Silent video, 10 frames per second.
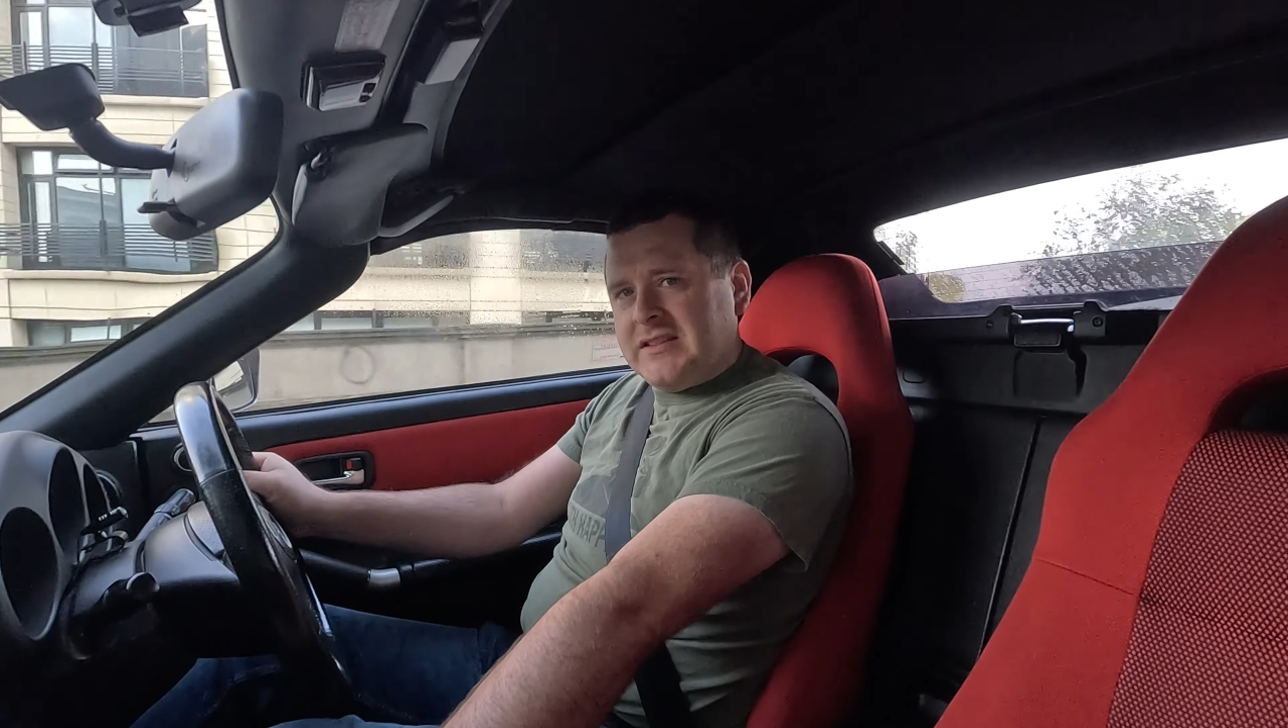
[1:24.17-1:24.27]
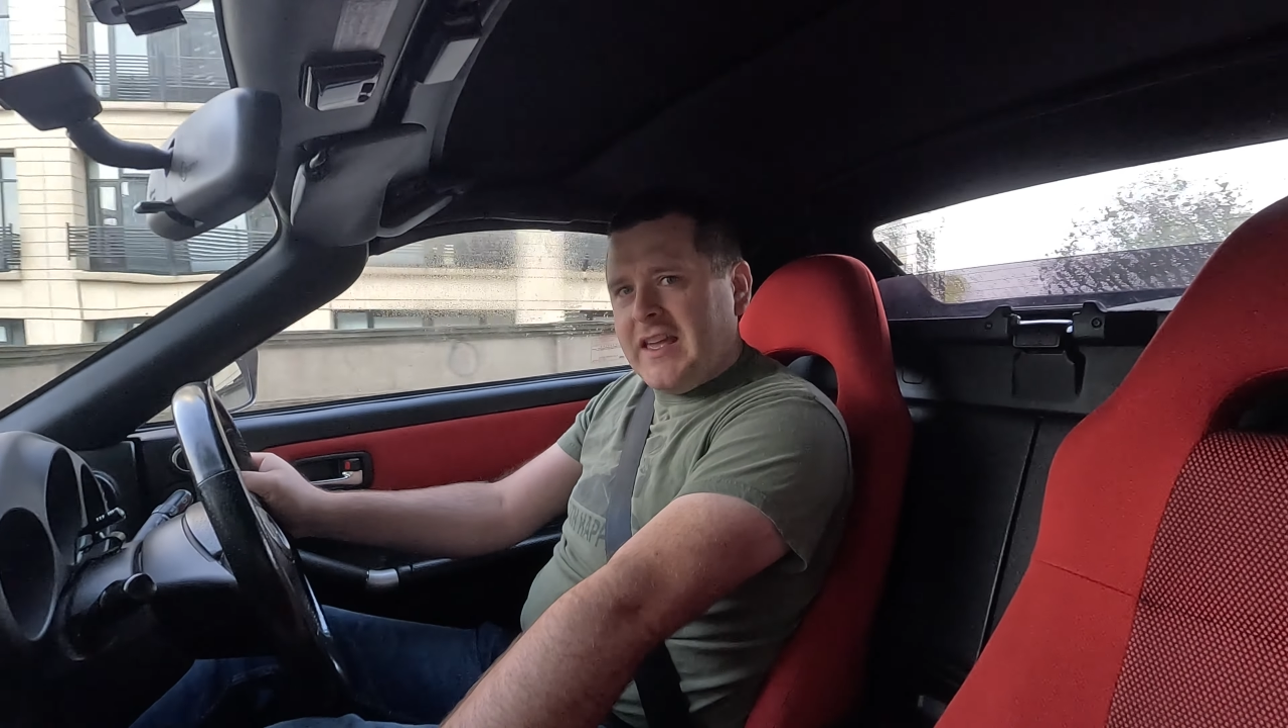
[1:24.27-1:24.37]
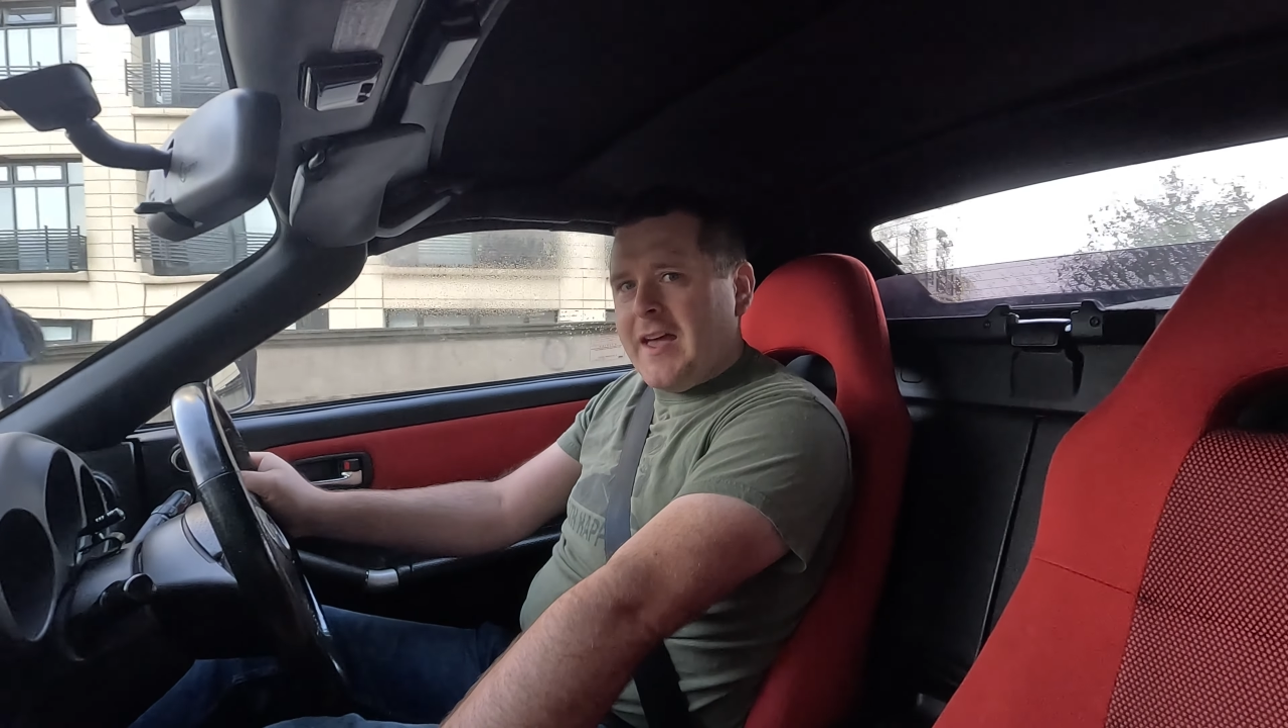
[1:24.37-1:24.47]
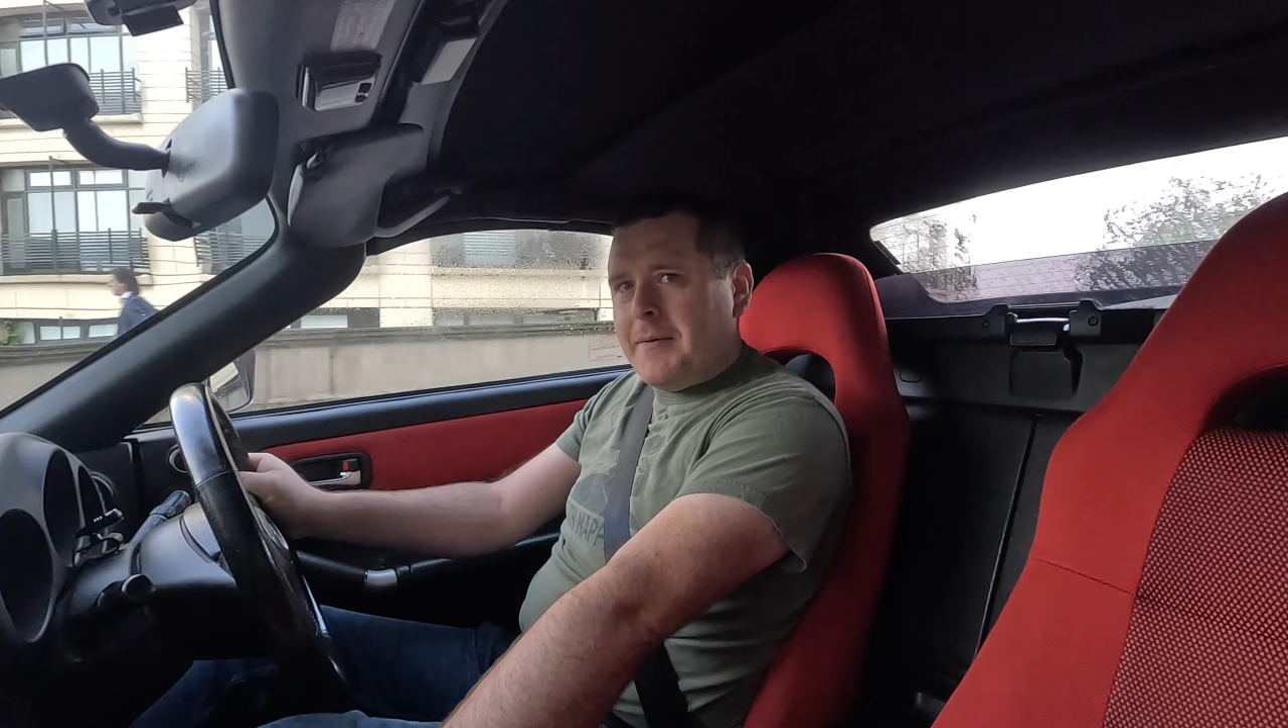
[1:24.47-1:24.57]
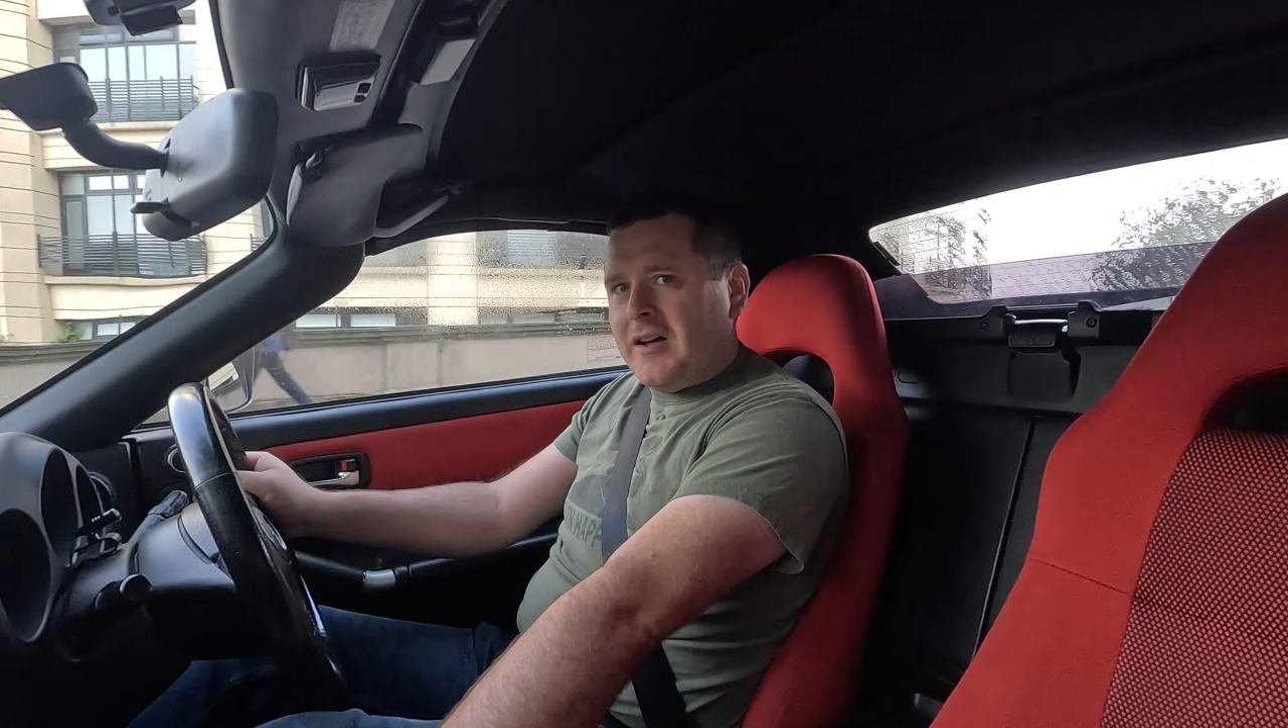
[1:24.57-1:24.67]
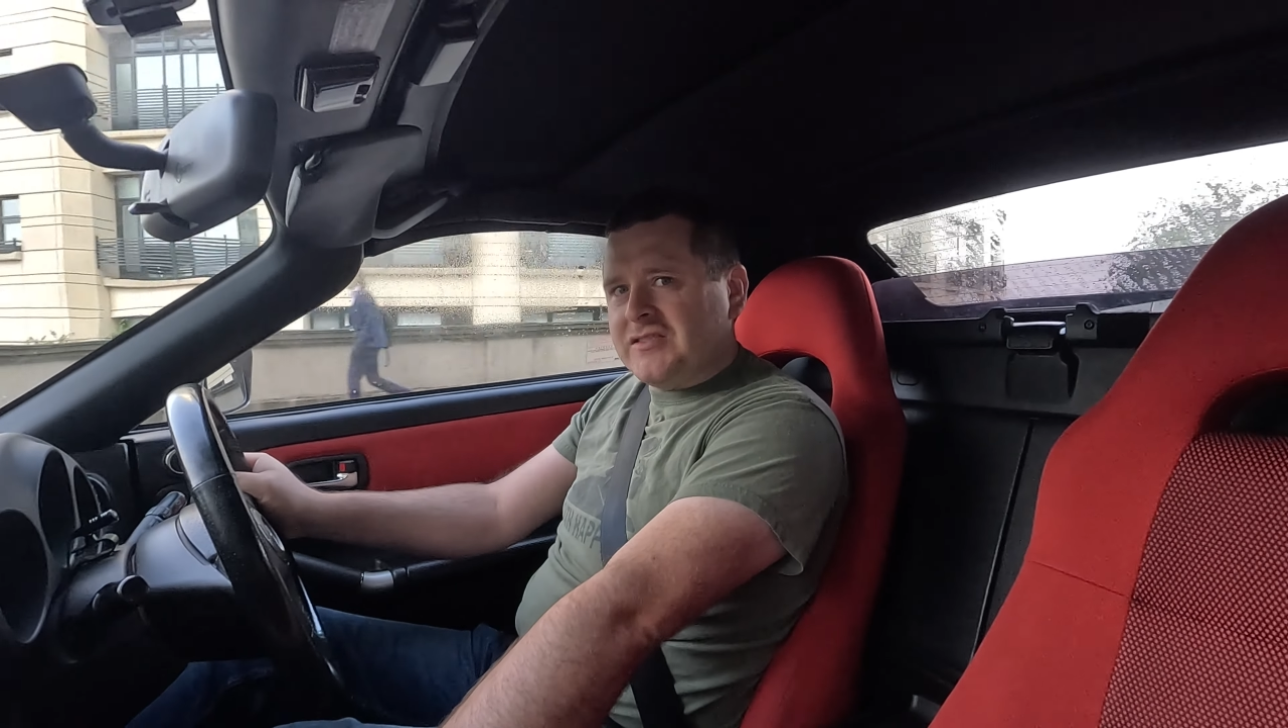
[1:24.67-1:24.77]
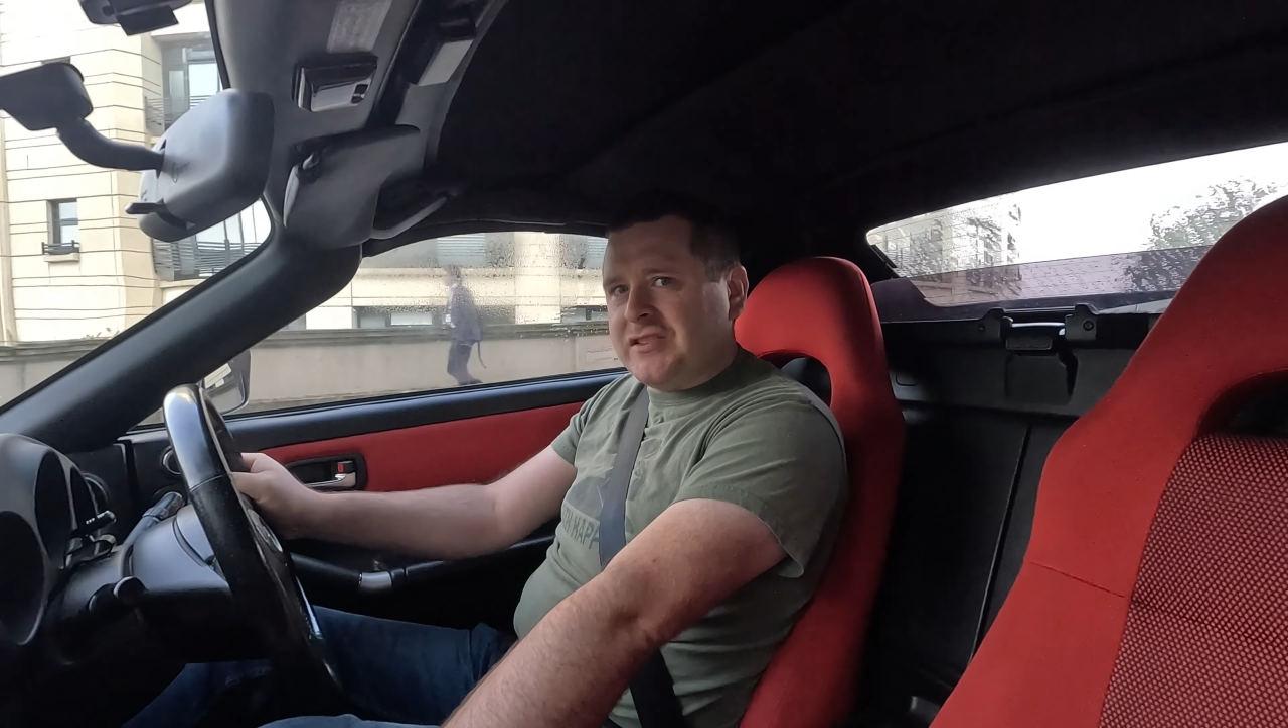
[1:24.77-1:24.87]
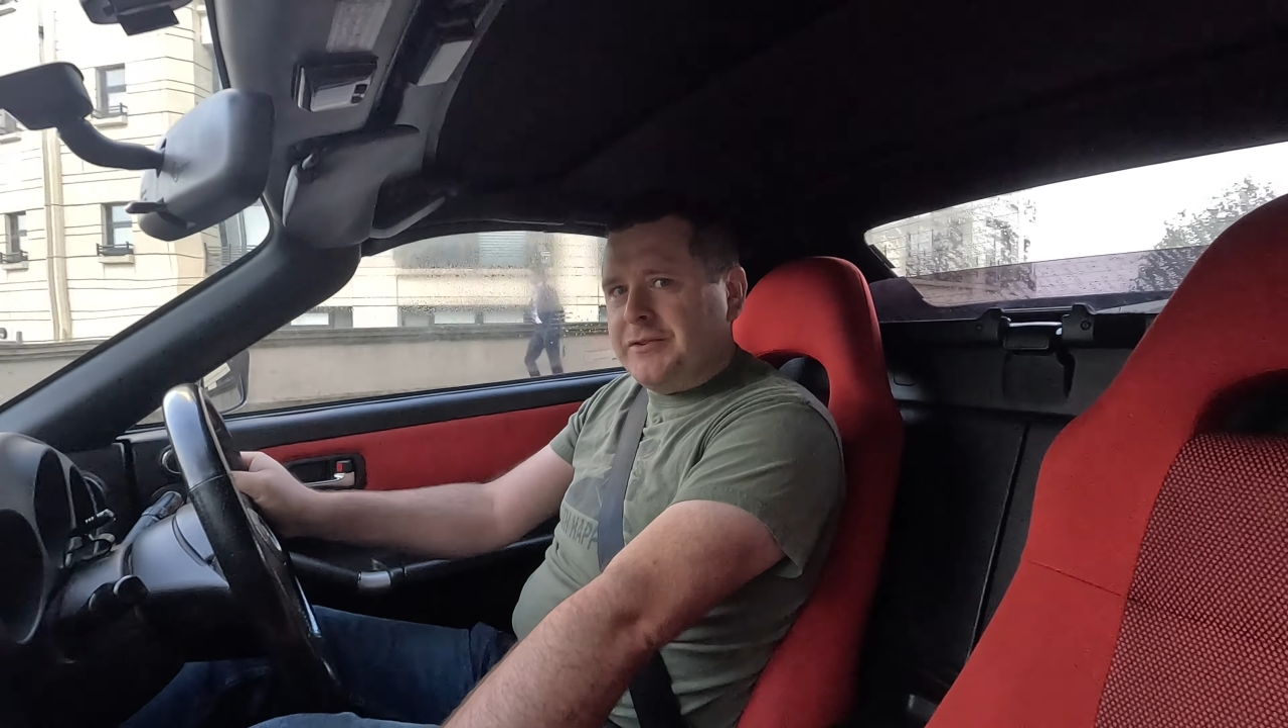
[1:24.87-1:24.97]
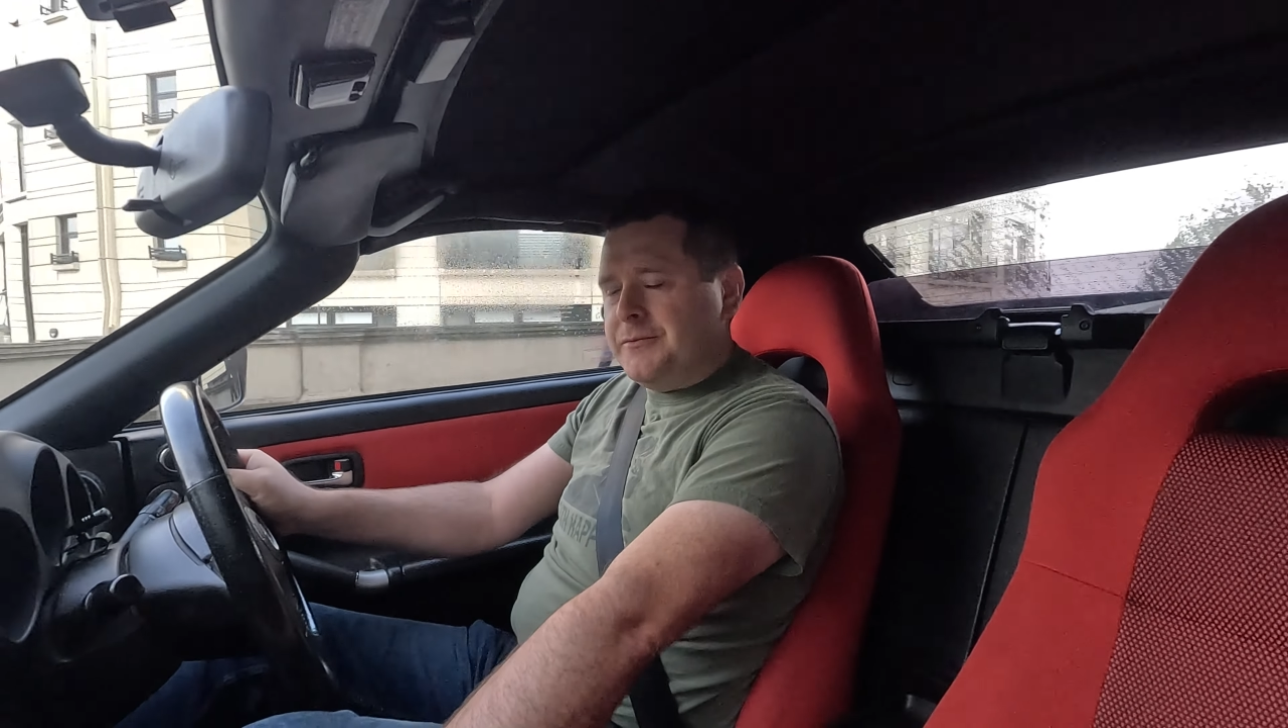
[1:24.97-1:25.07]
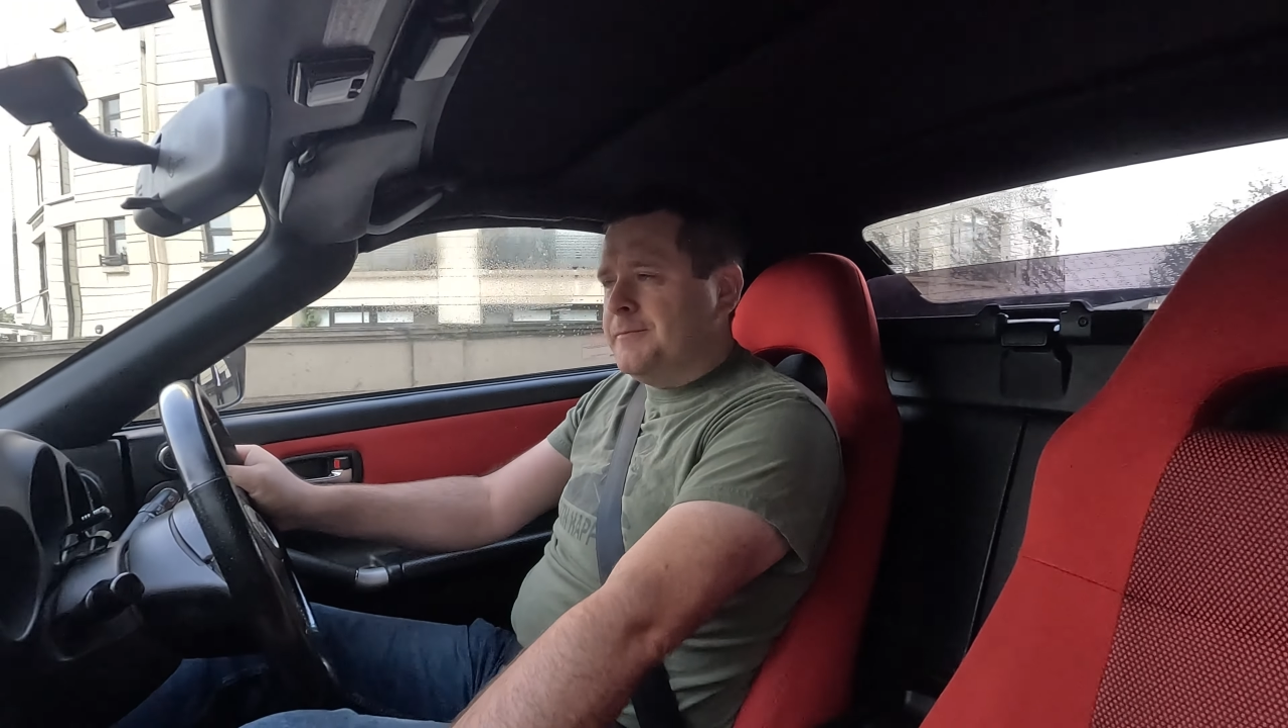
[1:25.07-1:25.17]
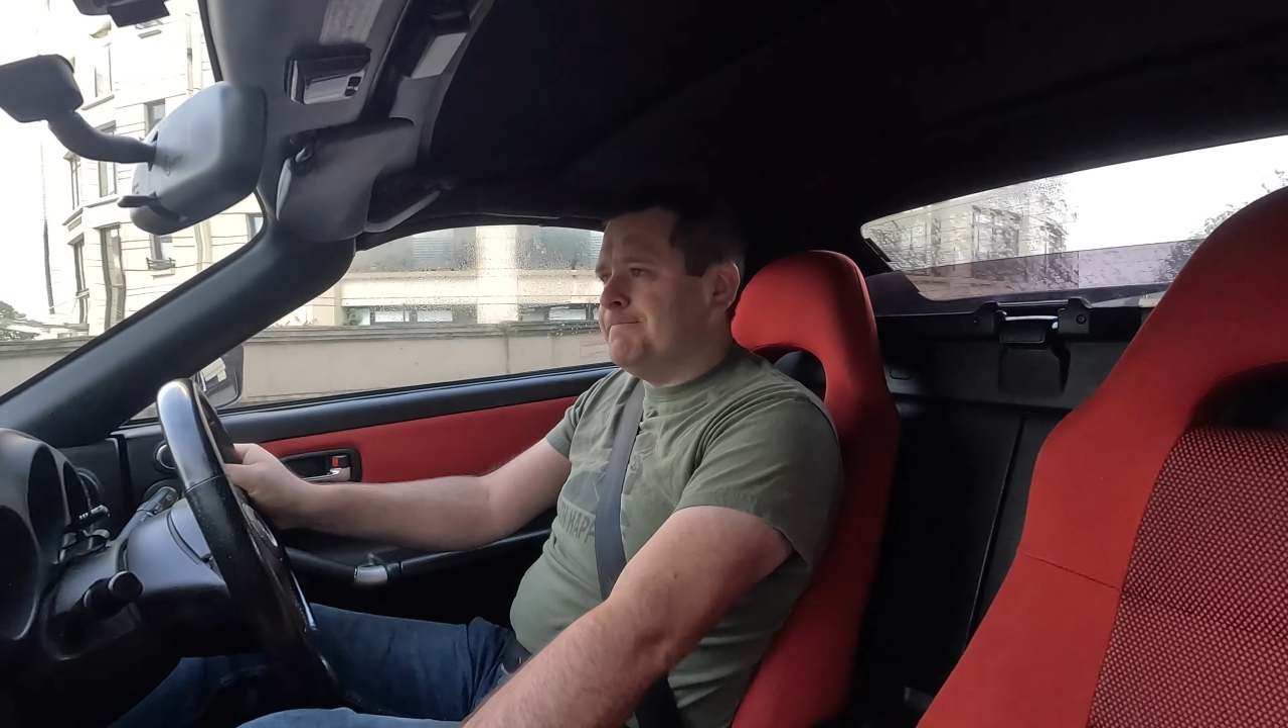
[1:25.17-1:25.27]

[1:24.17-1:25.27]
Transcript: to the MR2.